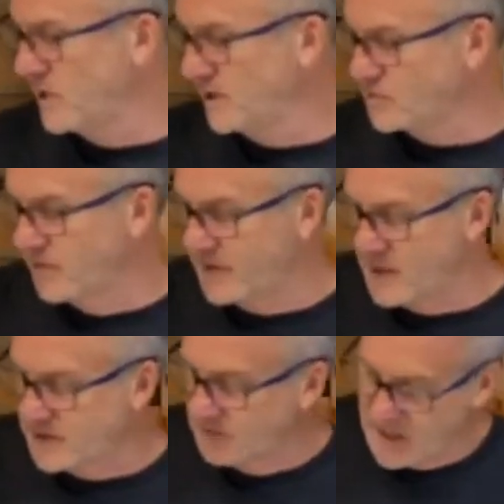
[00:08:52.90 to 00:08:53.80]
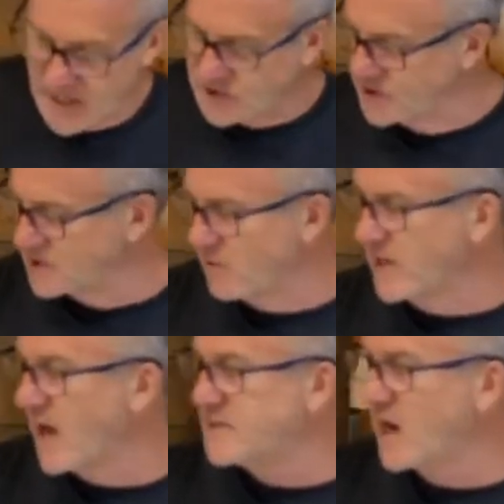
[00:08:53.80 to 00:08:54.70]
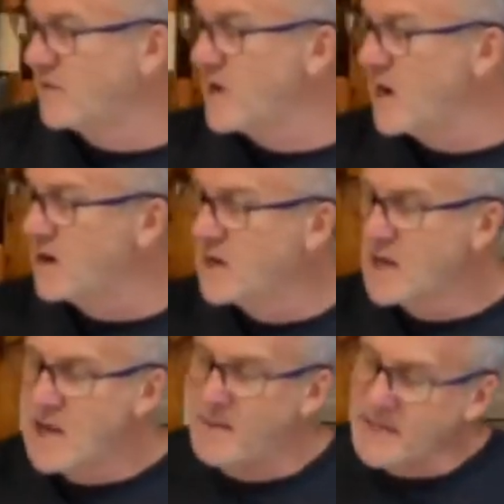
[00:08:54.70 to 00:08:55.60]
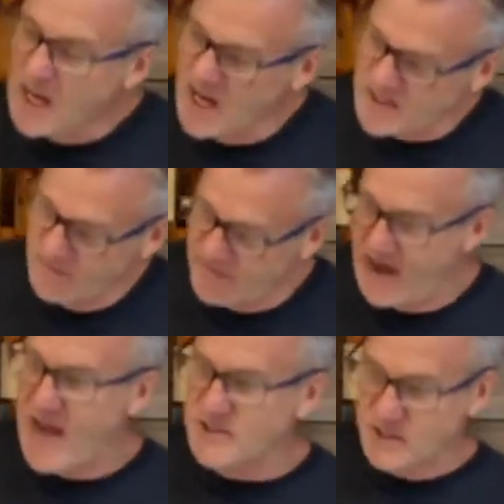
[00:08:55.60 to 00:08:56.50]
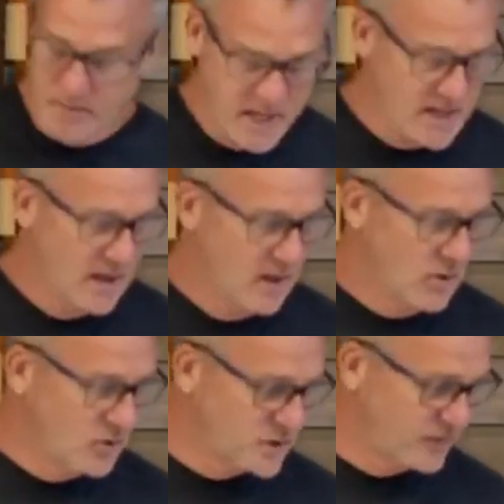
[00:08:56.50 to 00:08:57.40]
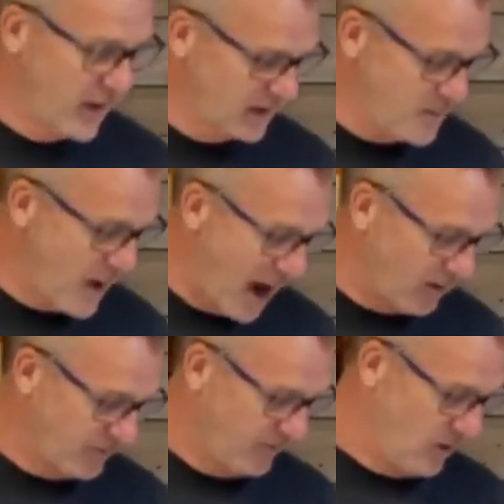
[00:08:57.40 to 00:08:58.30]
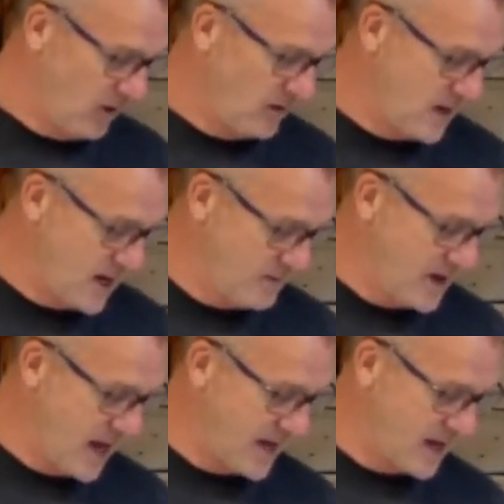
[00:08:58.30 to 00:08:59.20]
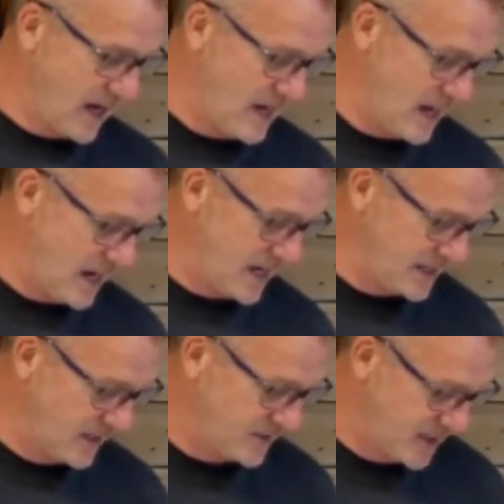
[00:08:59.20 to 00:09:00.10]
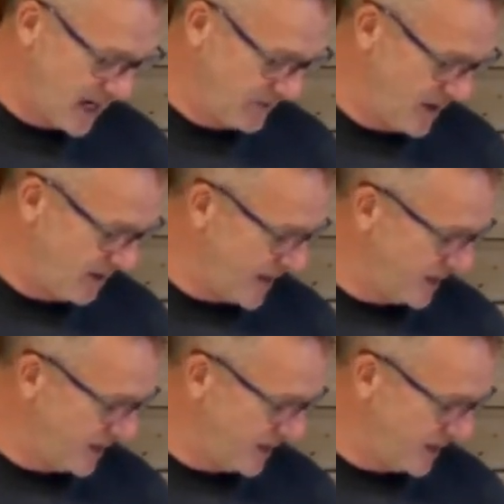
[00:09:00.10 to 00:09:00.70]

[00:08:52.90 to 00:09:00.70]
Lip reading: with some connections that we got down there. And because of that, somebody who's fairly powerful down there at a